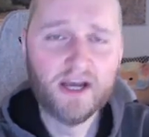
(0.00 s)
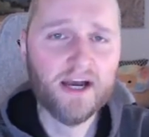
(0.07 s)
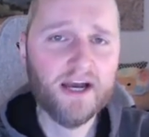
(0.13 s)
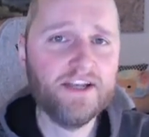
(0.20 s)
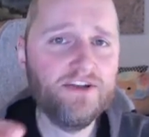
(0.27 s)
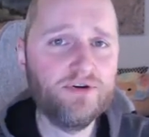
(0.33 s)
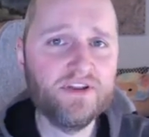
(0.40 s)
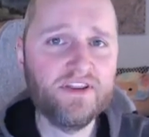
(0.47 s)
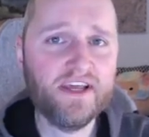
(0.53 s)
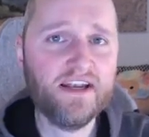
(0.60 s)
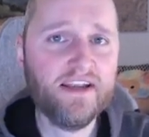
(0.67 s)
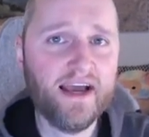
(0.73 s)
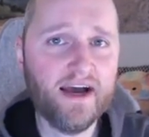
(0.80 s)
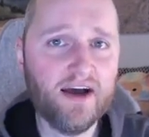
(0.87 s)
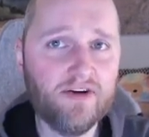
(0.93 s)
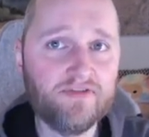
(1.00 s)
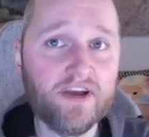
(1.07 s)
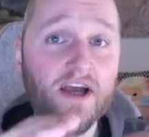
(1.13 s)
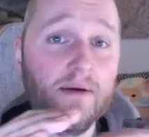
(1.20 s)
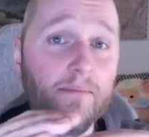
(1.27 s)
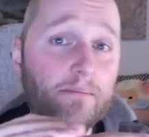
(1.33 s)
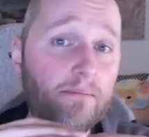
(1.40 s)
And you could then have
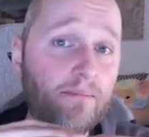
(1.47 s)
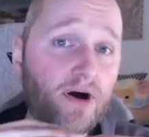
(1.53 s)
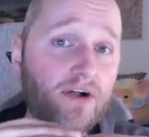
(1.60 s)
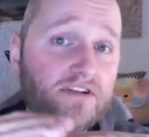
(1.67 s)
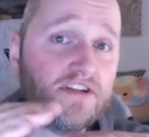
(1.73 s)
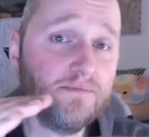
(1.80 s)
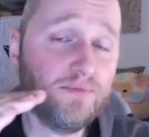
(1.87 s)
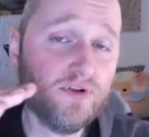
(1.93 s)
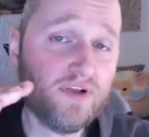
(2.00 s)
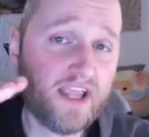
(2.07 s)
multiple